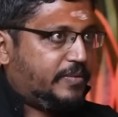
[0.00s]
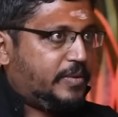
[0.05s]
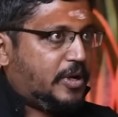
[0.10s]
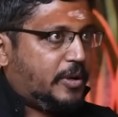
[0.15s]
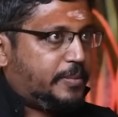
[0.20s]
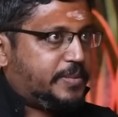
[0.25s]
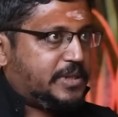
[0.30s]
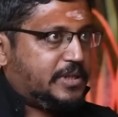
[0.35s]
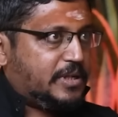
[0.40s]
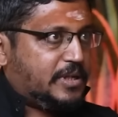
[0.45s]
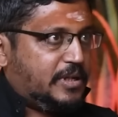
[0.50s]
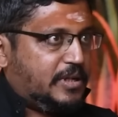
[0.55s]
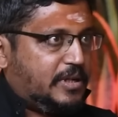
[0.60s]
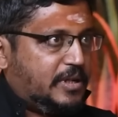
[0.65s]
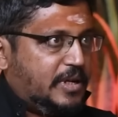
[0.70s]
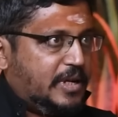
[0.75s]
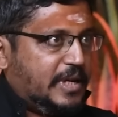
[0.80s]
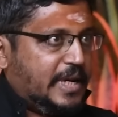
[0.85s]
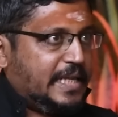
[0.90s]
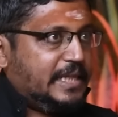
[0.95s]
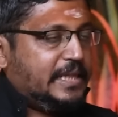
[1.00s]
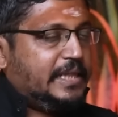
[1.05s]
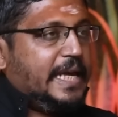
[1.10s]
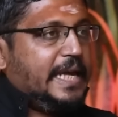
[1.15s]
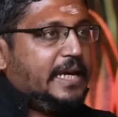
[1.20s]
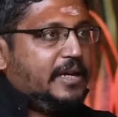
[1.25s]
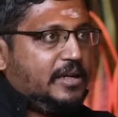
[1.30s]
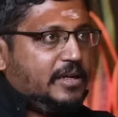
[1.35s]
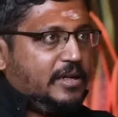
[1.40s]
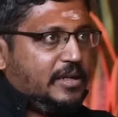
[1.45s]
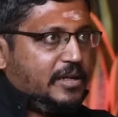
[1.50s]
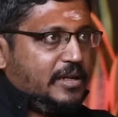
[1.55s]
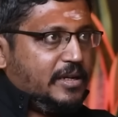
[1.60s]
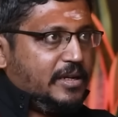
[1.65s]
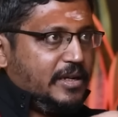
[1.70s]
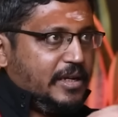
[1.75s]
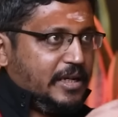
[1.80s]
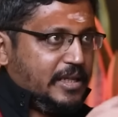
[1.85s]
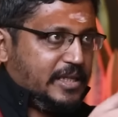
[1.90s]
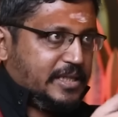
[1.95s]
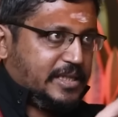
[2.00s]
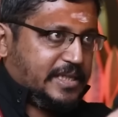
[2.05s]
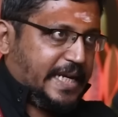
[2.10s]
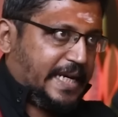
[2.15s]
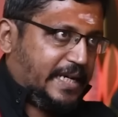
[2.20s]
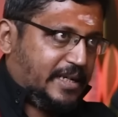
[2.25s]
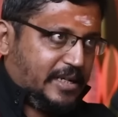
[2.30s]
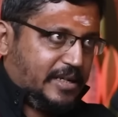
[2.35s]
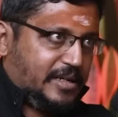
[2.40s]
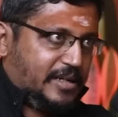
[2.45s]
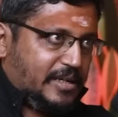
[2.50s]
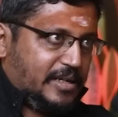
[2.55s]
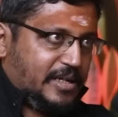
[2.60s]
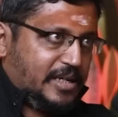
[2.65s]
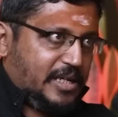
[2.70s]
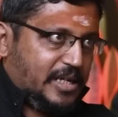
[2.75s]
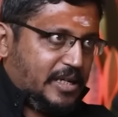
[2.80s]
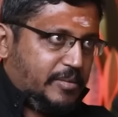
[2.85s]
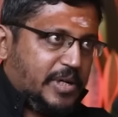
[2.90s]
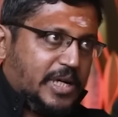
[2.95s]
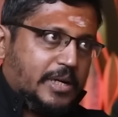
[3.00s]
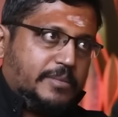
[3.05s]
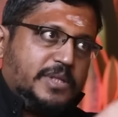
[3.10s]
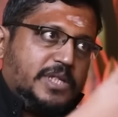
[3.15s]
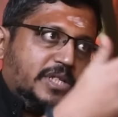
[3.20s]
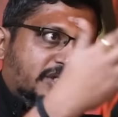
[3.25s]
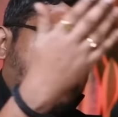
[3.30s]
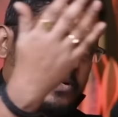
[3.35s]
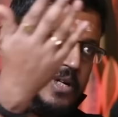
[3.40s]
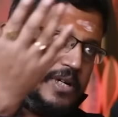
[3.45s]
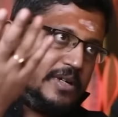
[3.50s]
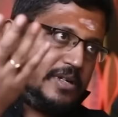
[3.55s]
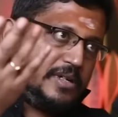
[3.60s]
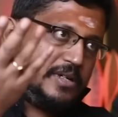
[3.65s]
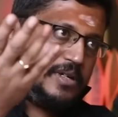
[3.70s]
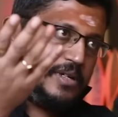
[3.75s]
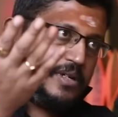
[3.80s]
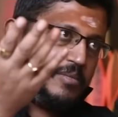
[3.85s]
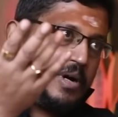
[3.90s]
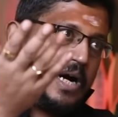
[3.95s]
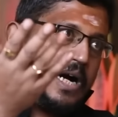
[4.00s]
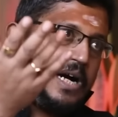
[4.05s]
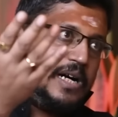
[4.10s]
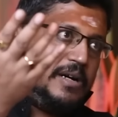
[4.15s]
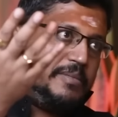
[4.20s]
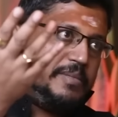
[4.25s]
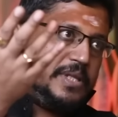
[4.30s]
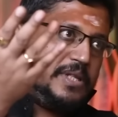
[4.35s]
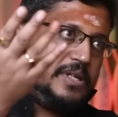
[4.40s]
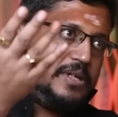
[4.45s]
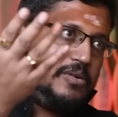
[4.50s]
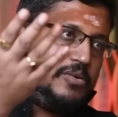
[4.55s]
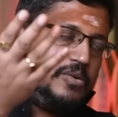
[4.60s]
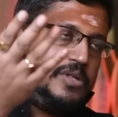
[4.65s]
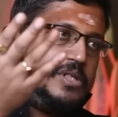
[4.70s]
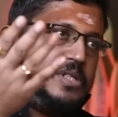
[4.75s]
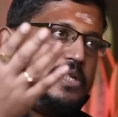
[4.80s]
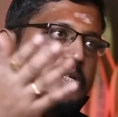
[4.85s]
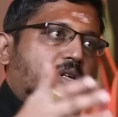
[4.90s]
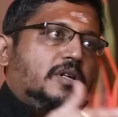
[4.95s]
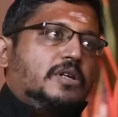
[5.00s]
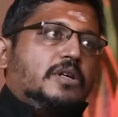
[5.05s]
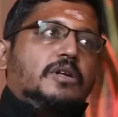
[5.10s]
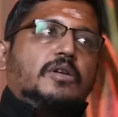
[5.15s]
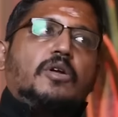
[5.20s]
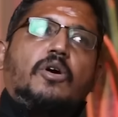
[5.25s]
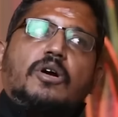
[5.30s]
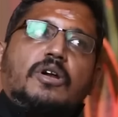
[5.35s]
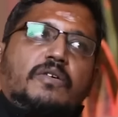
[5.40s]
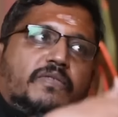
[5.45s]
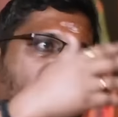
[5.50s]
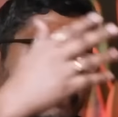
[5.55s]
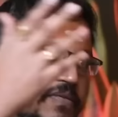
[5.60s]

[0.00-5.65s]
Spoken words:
of the obstacle. And then in the center, he becomes Ishvara, Mahaganpati, who is the Lord of